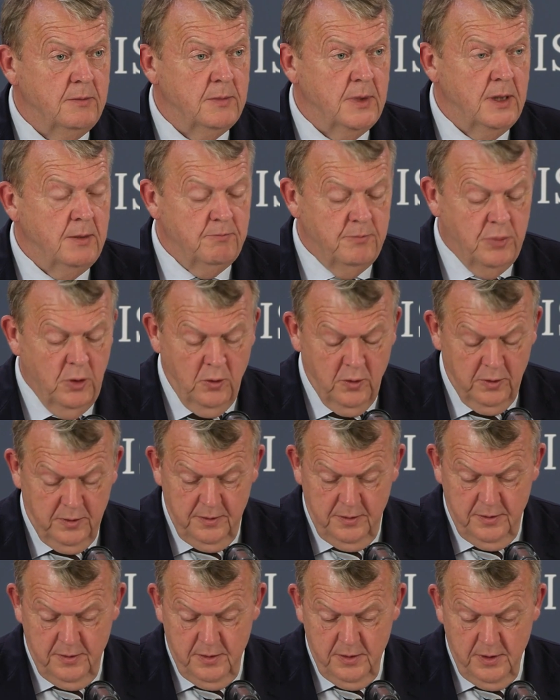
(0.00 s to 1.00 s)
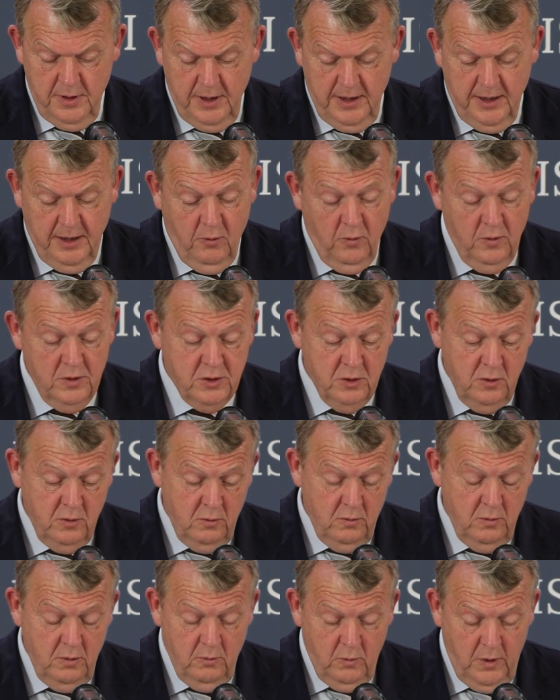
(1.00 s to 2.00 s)
important. And I also
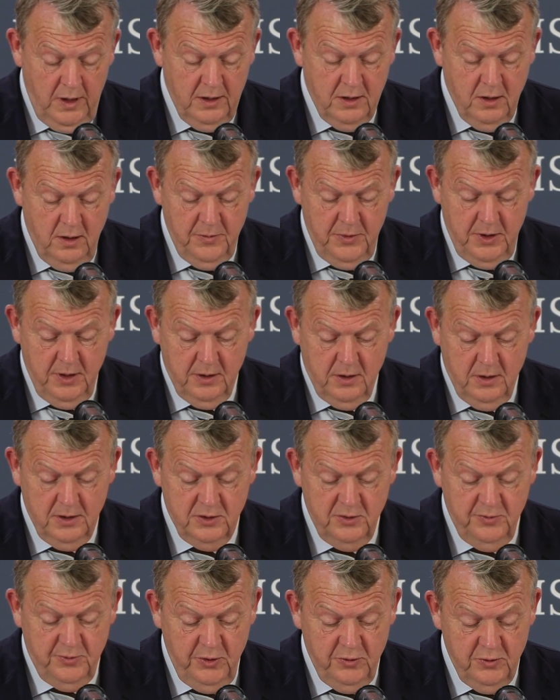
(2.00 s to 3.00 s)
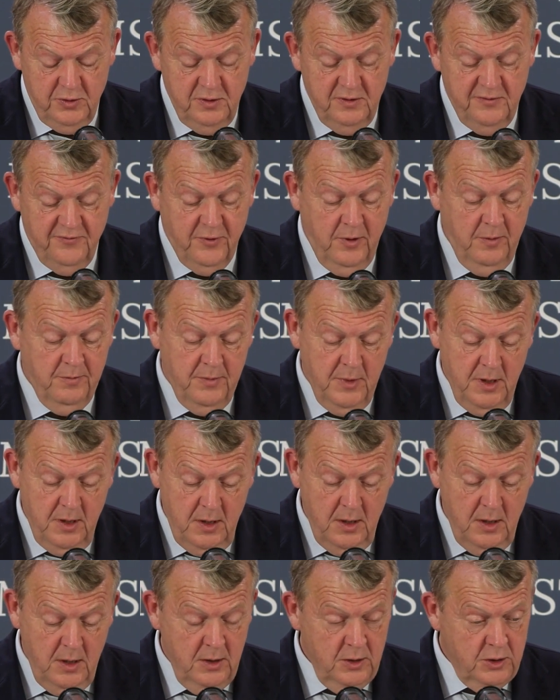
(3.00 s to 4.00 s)
welcome the contributions from
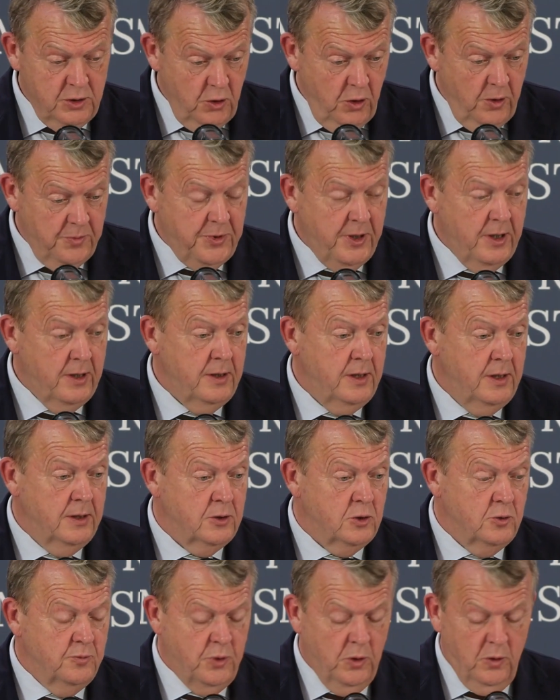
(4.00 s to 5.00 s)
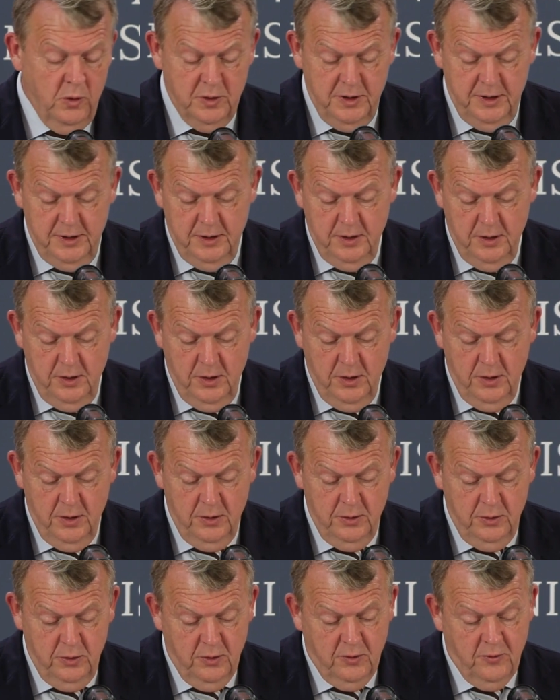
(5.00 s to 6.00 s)
Serbia in supporting
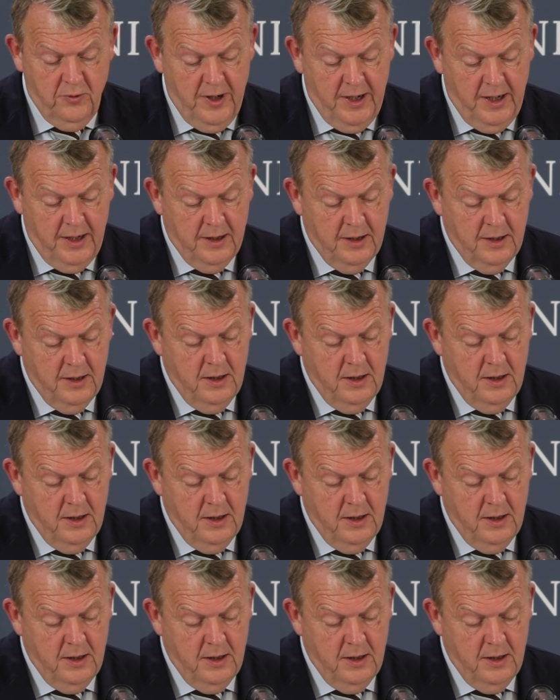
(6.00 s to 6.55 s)
Ukraine.